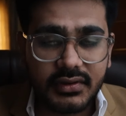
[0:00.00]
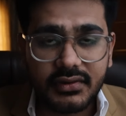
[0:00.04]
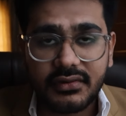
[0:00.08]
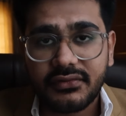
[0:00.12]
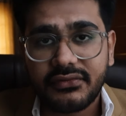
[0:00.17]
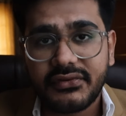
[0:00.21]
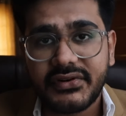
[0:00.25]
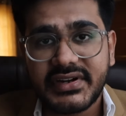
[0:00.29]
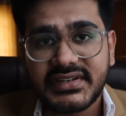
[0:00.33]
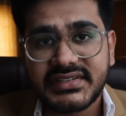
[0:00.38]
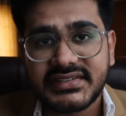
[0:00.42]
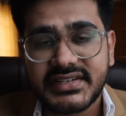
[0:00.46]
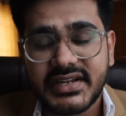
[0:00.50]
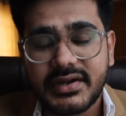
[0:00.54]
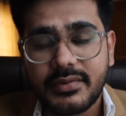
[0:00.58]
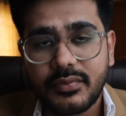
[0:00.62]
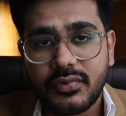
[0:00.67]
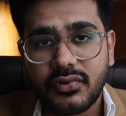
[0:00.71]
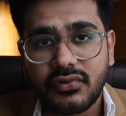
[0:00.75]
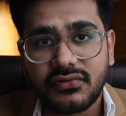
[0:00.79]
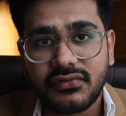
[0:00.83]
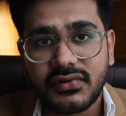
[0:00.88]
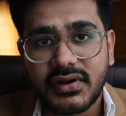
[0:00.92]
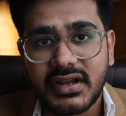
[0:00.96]
fresh scent
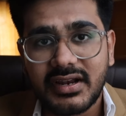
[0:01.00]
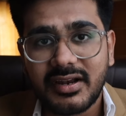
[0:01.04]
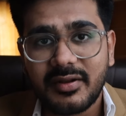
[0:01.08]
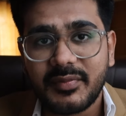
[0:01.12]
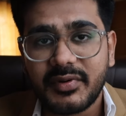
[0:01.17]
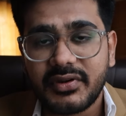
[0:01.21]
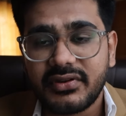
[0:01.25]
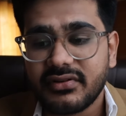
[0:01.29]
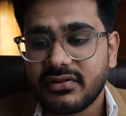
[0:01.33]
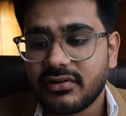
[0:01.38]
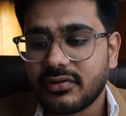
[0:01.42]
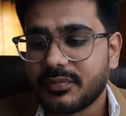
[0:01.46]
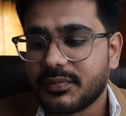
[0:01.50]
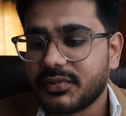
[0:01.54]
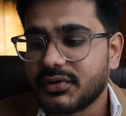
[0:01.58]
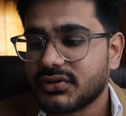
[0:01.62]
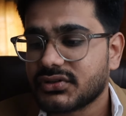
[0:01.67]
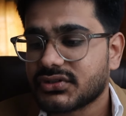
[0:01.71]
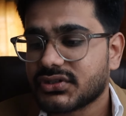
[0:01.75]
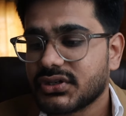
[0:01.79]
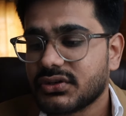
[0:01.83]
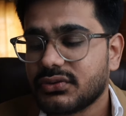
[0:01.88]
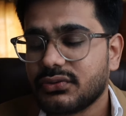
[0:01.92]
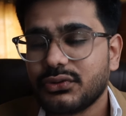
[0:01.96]
profile, I mean, you're a
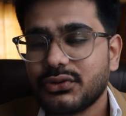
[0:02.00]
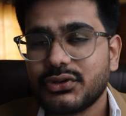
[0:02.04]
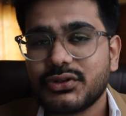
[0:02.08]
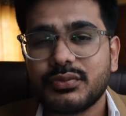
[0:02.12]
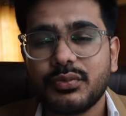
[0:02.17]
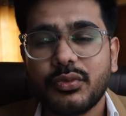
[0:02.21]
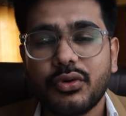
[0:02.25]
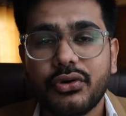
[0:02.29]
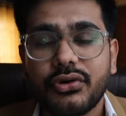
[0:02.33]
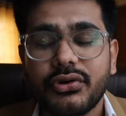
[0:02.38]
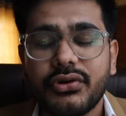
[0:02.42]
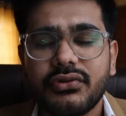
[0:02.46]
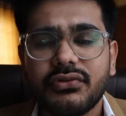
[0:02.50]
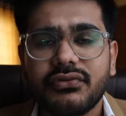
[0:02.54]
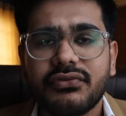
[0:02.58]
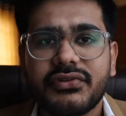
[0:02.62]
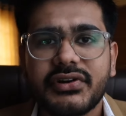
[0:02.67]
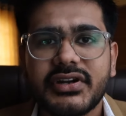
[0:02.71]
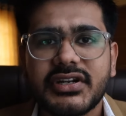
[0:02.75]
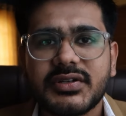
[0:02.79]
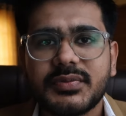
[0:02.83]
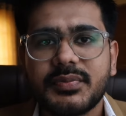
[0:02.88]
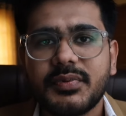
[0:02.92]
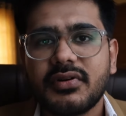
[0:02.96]
person who is more into
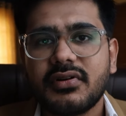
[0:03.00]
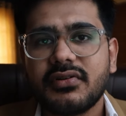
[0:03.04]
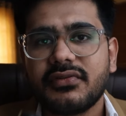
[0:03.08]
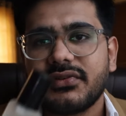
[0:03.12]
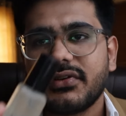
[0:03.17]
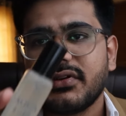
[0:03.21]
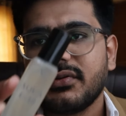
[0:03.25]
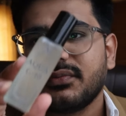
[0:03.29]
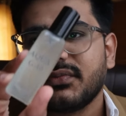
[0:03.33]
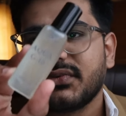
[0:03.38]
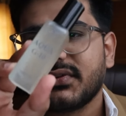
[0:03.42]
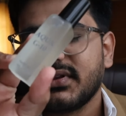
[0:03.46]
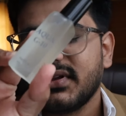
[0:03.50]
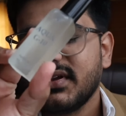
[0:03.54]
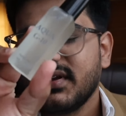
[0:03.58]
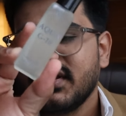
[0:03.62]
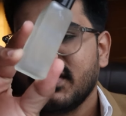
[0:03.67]
fresh perfumes